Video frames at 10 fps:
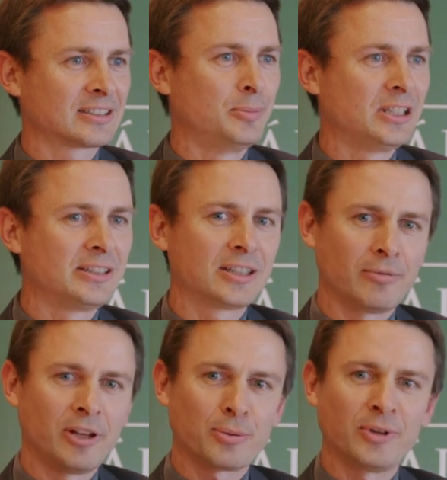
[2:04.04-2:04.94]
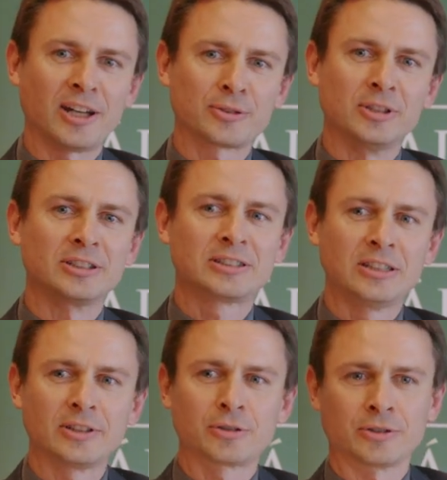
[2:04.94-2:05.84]
a stability with regard to the
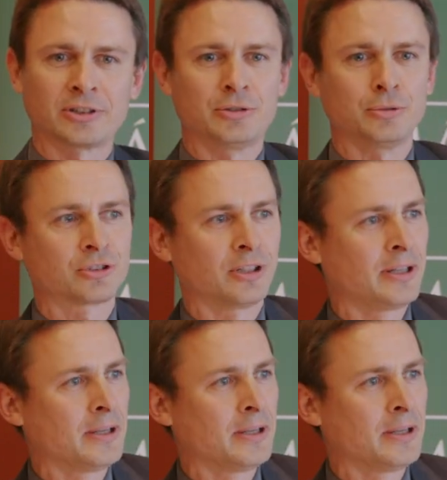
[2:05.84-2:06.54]
civil constitution.